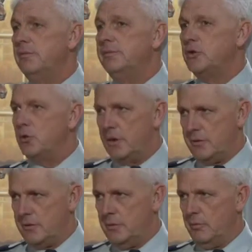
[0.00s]

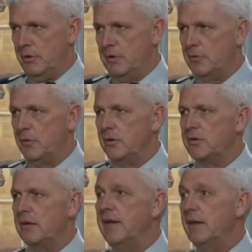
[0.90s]
trust the police
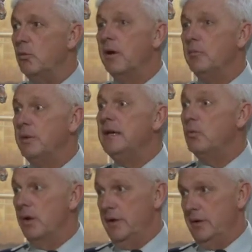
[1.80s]
force and then want to be one.